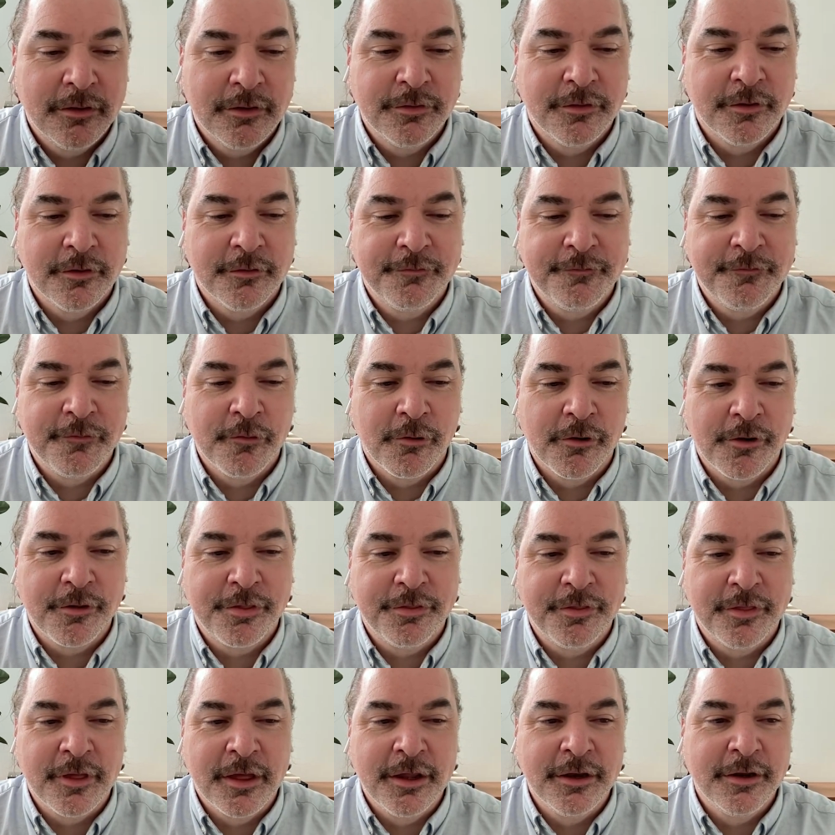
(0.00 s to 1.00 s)
The
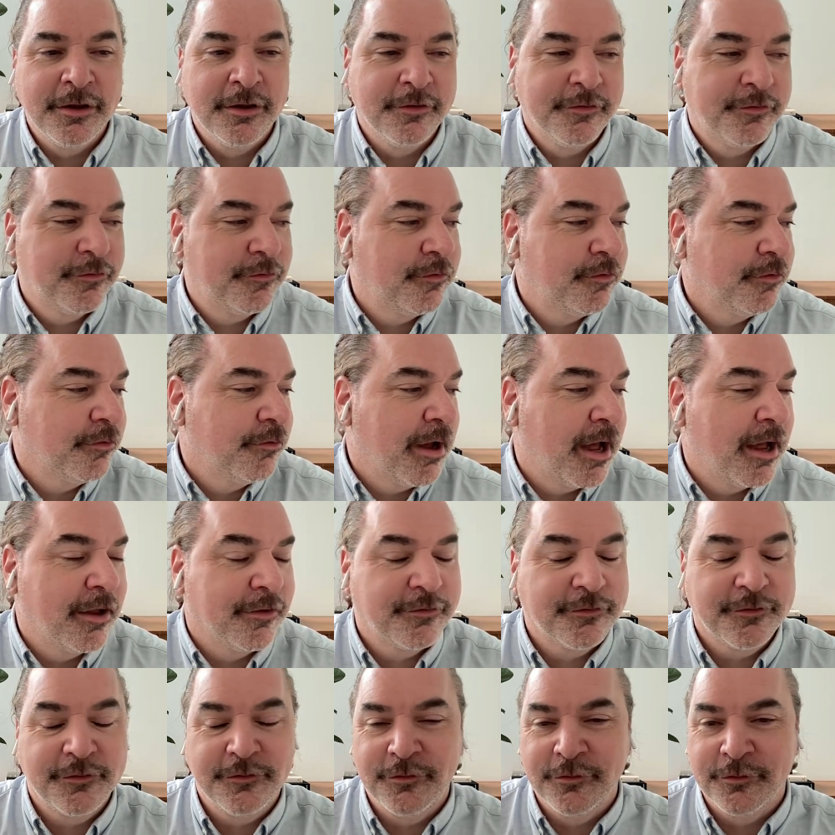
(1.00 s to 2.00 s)
fourth then is to
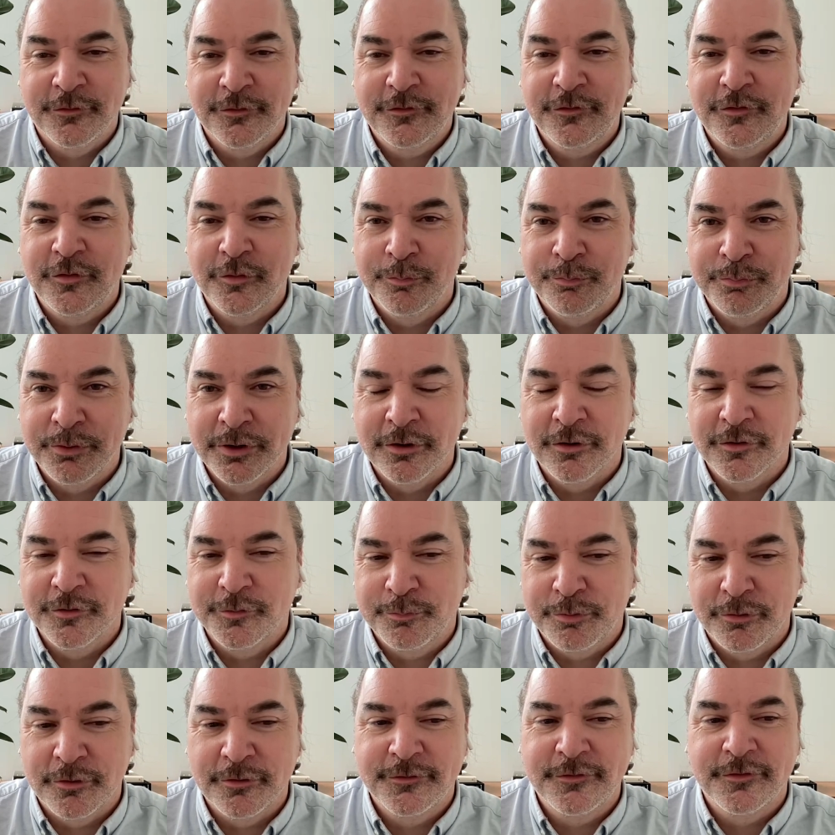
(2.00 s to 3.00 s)
ask students to
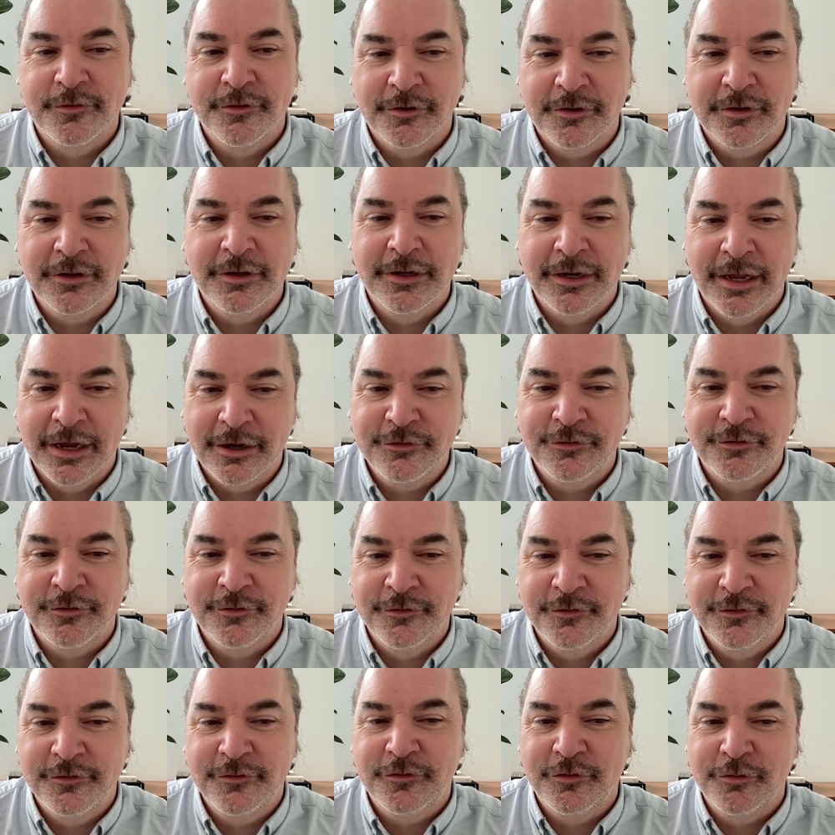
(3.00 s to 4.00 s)
build personal
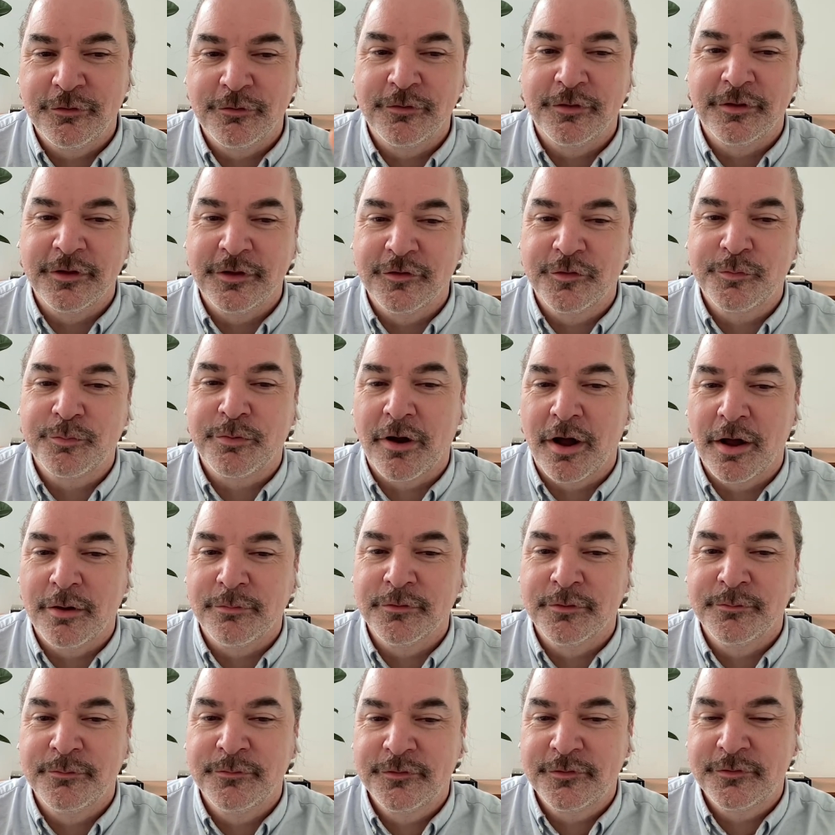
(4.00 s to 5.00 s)
connections to these
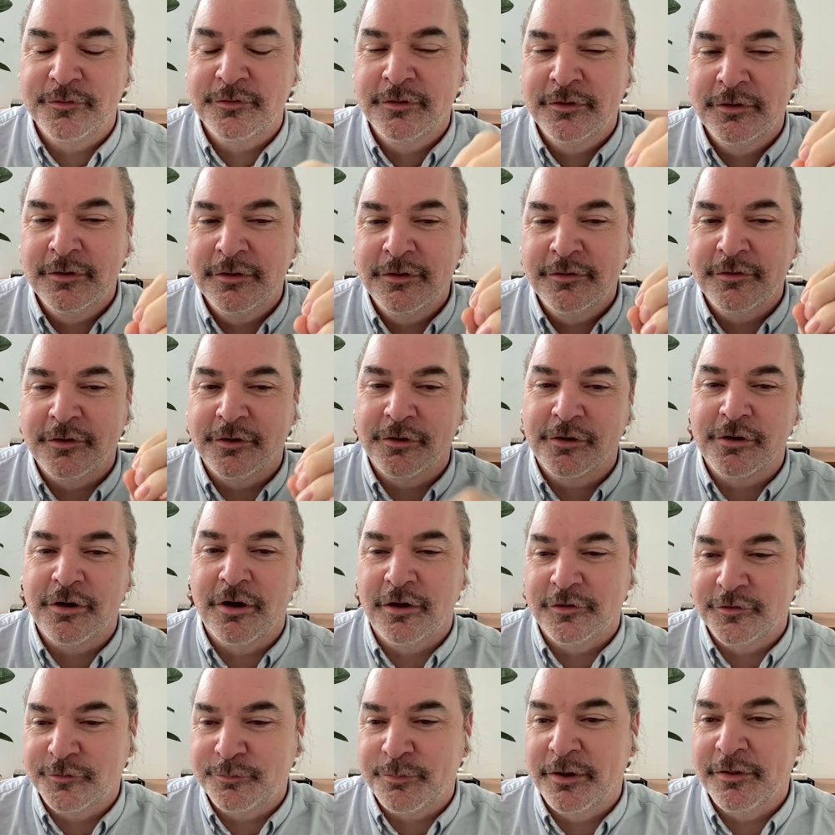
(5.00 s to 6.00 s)
problems that are
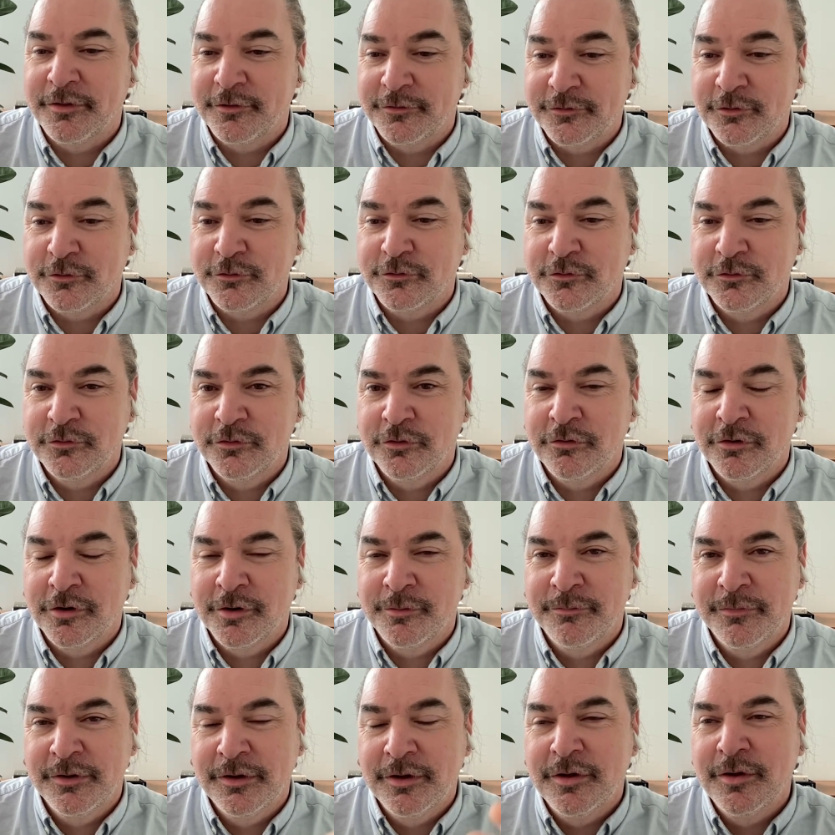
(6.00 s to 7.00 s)
caused by the social
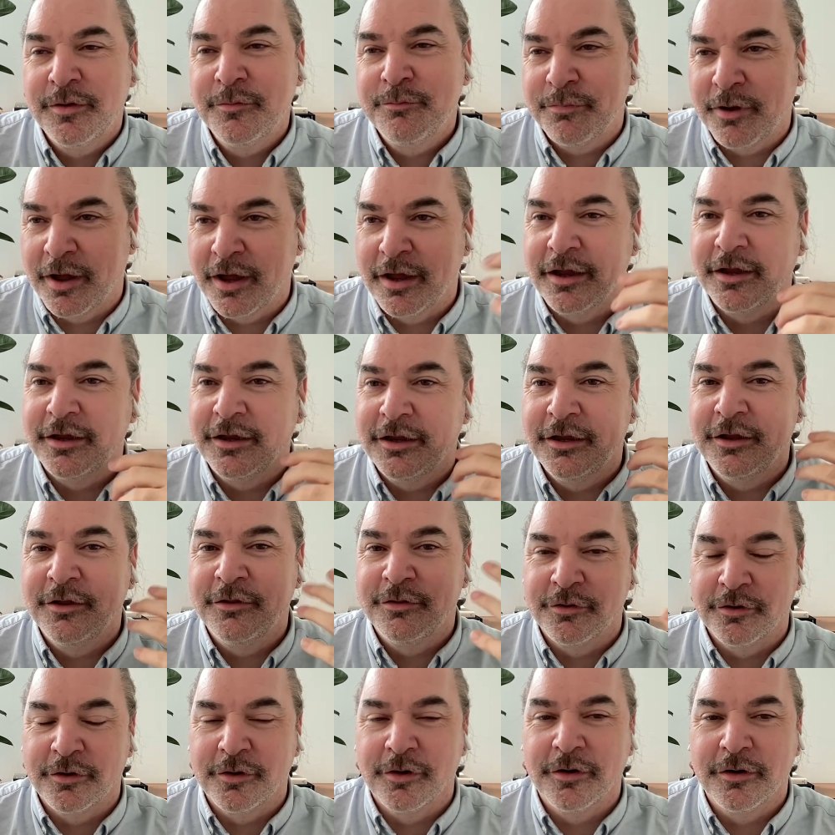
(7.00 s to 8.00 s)
norm by
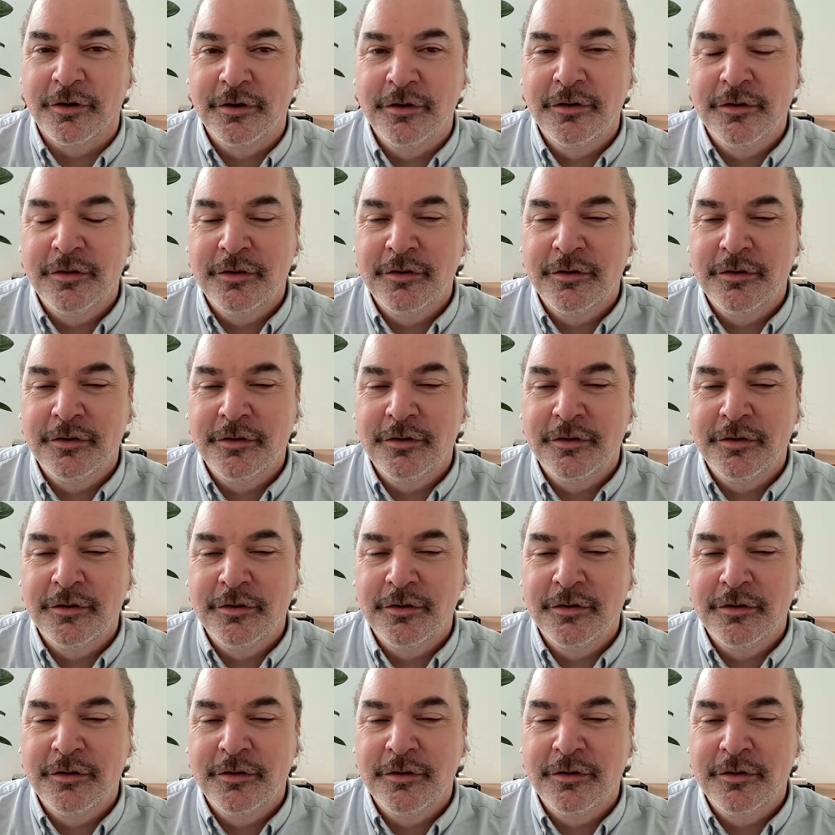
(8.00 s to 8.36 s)
either